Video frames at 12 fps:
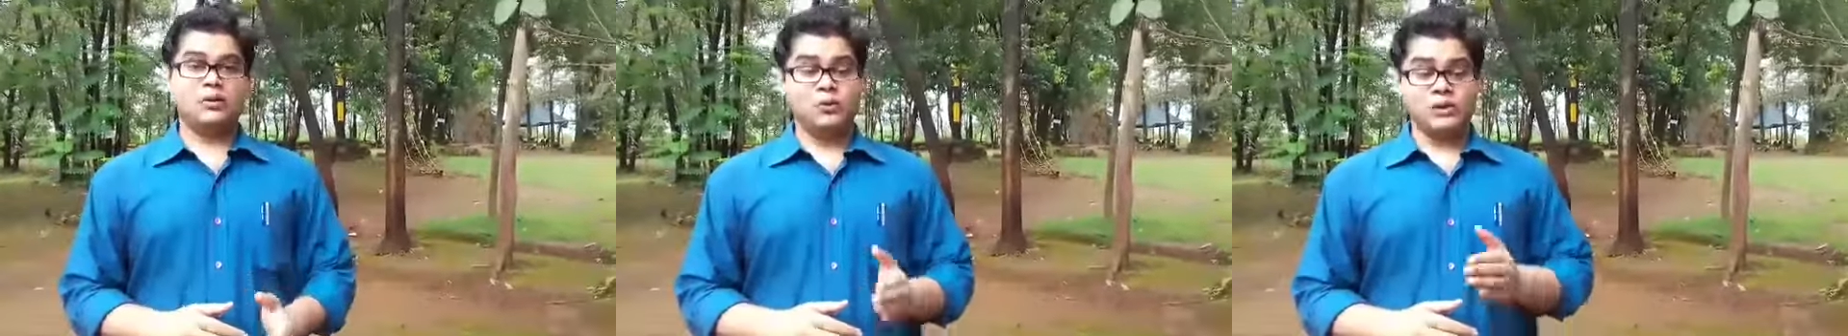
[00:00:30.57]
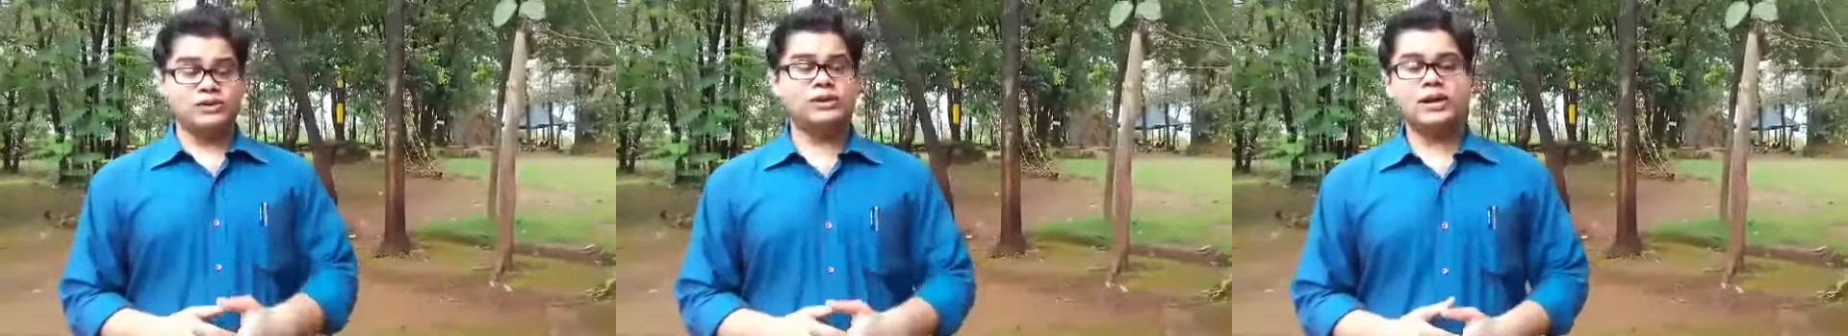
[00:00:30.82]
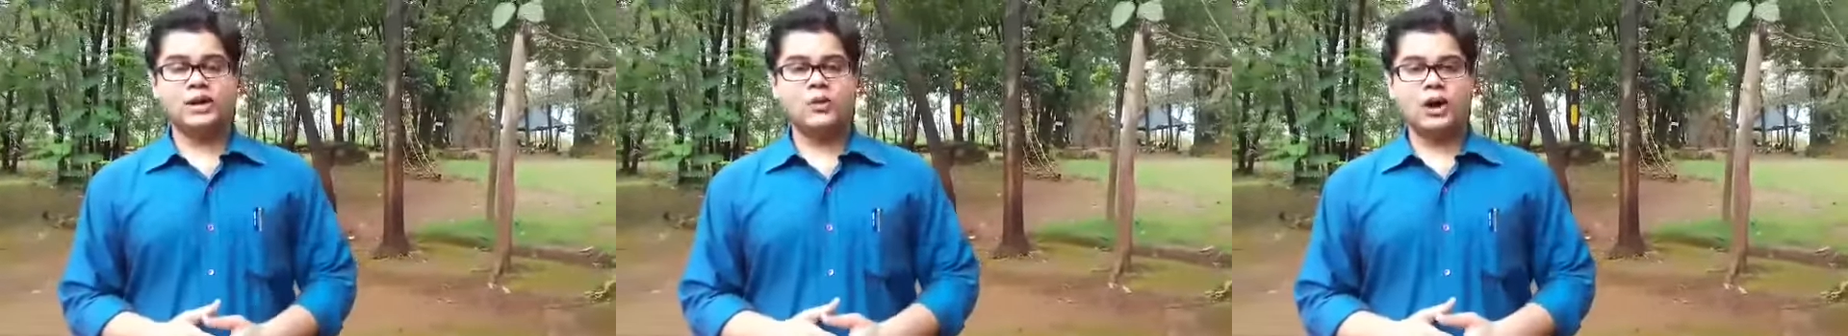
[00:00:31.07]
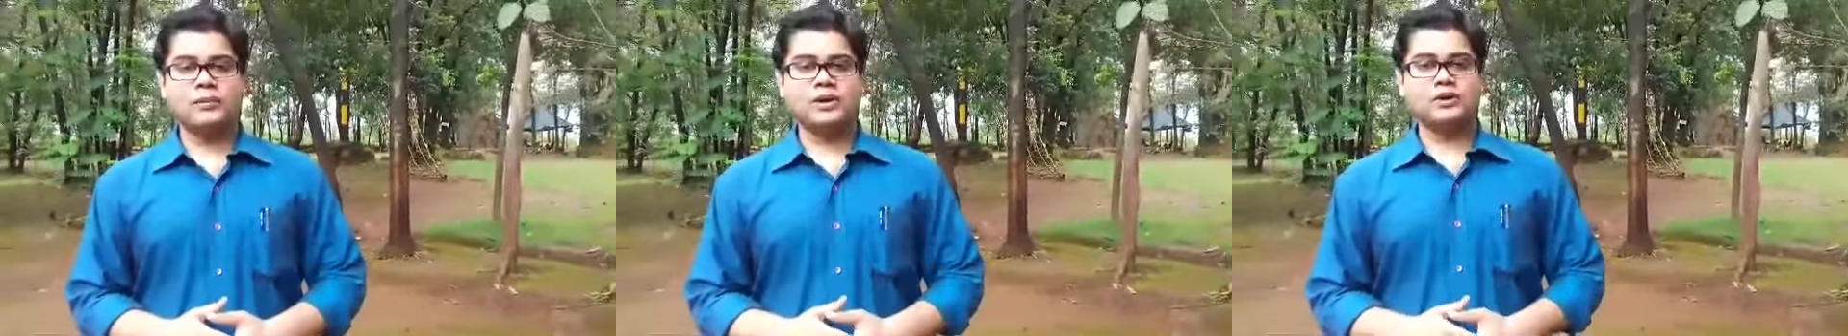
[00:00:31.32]
with the
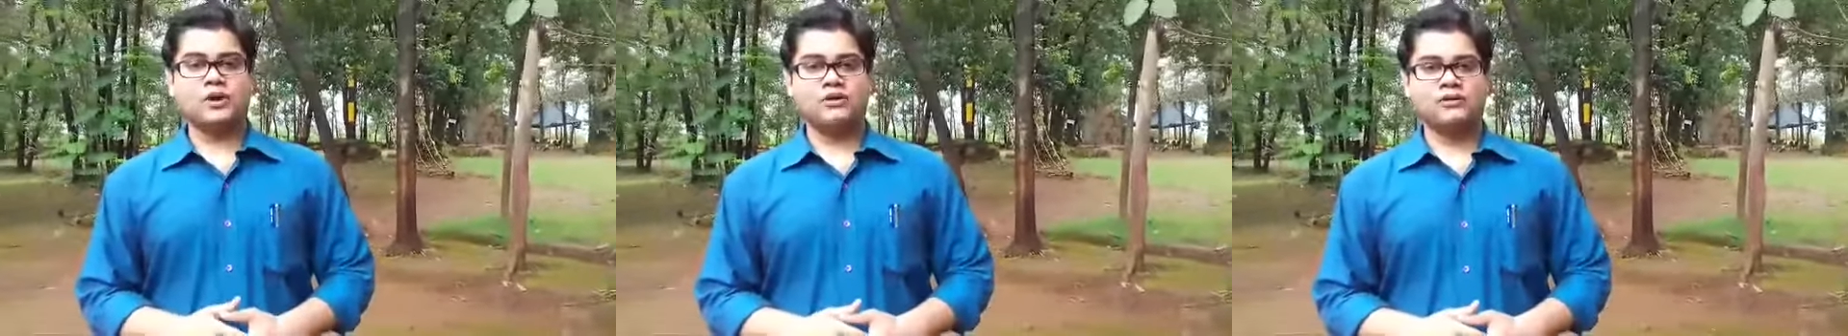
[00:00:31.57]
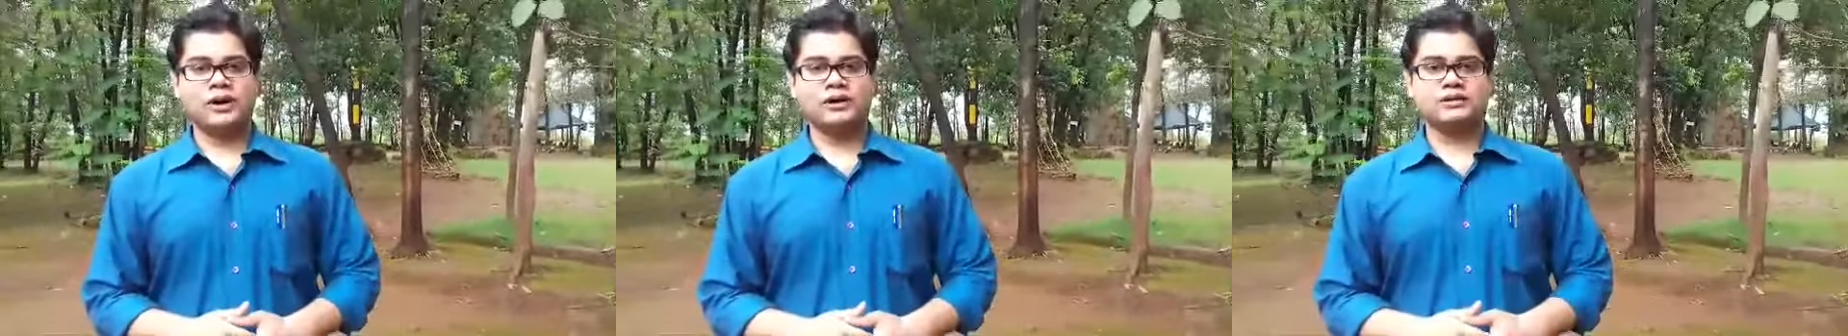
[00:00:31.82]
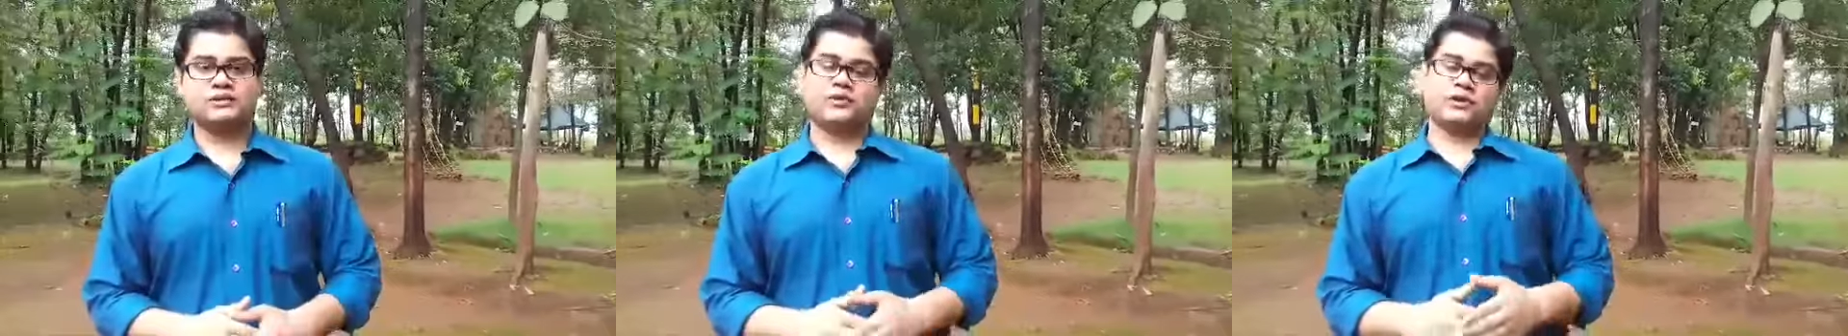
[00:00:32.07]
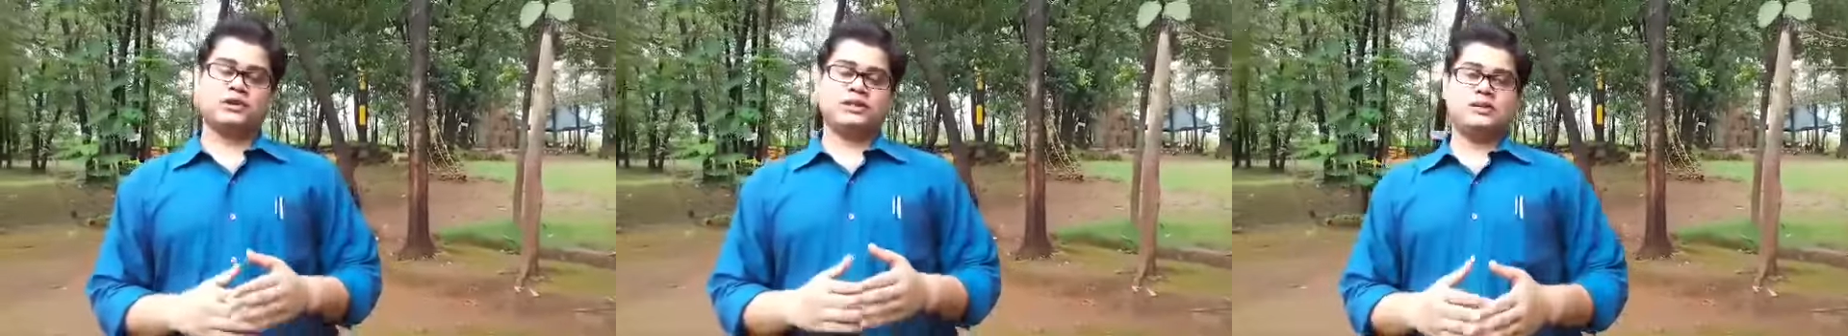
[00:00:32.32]
requirement of us
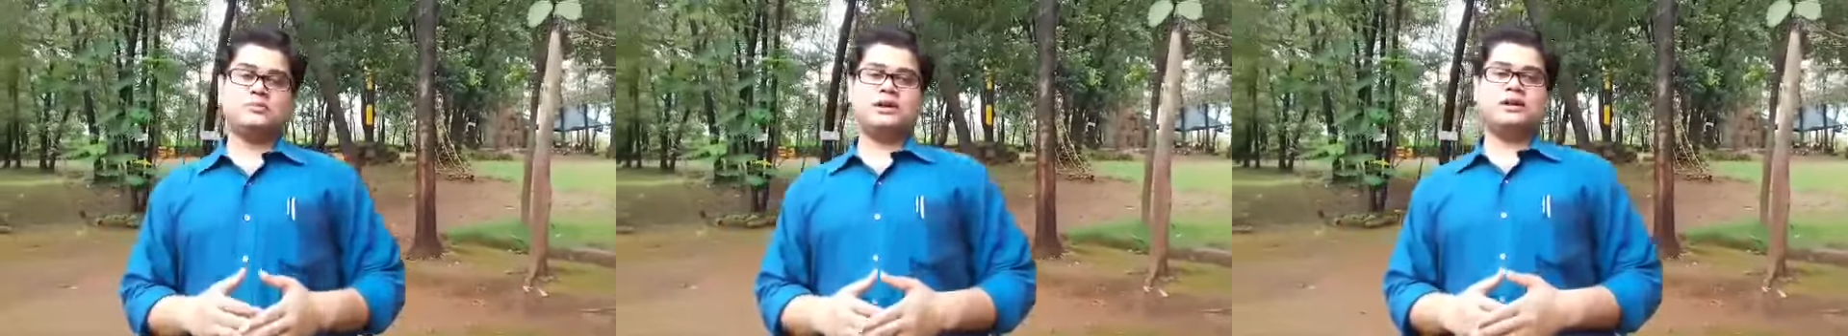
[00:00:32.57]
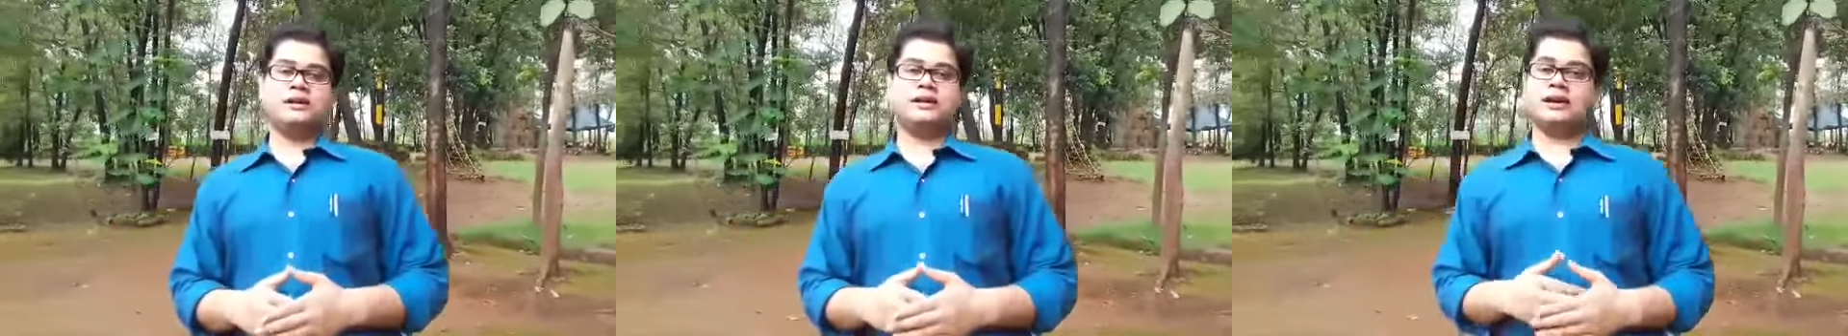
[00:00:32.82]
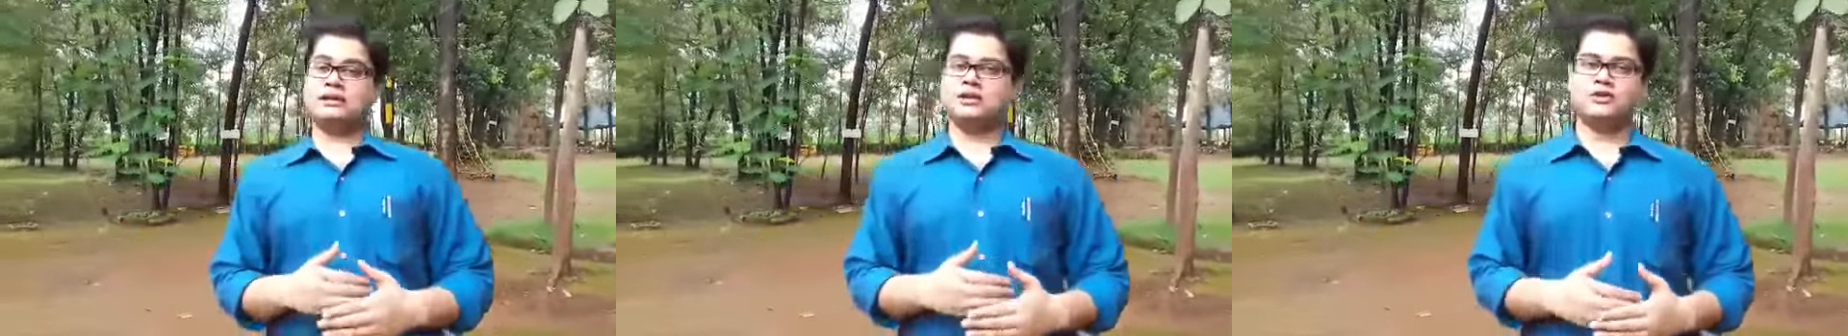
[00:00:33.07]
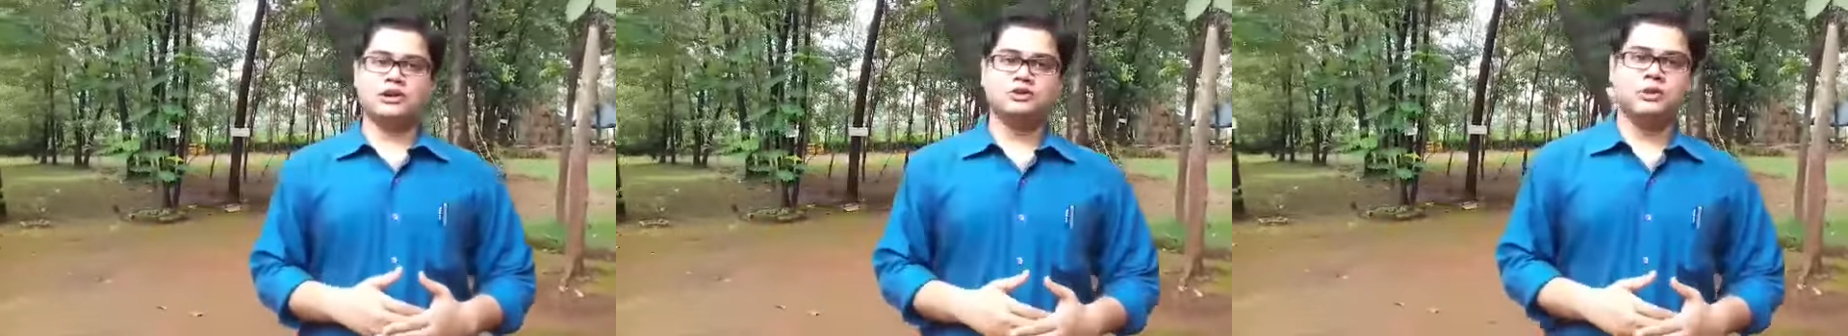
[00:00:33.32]
for the team building and the
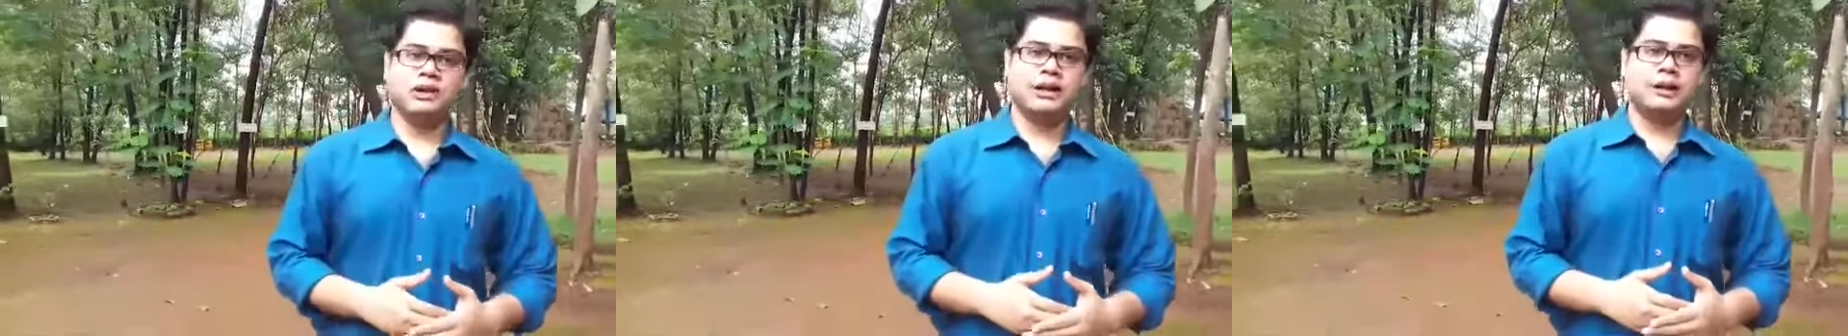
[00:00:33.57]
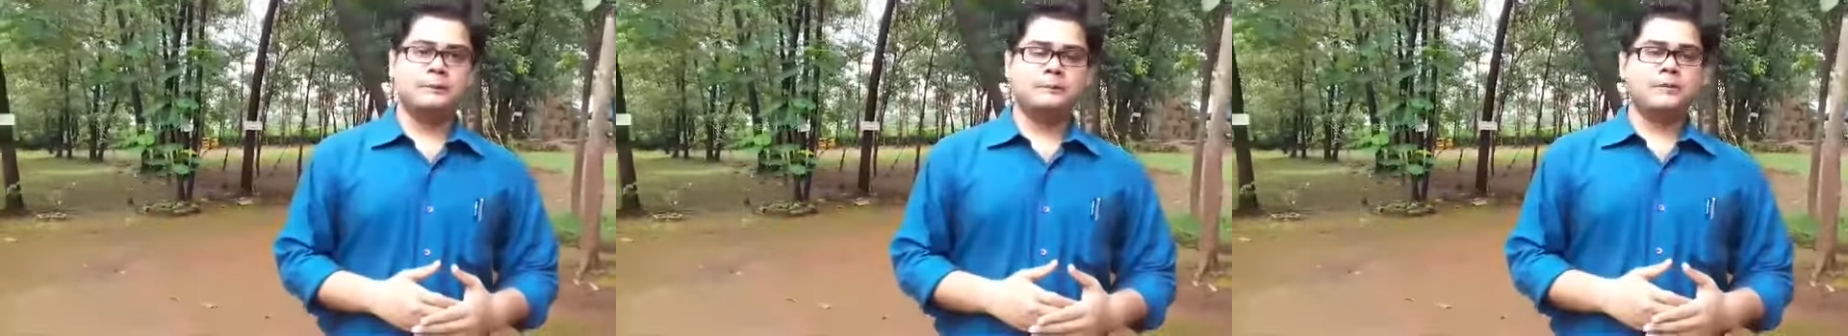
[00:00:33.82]
trust building.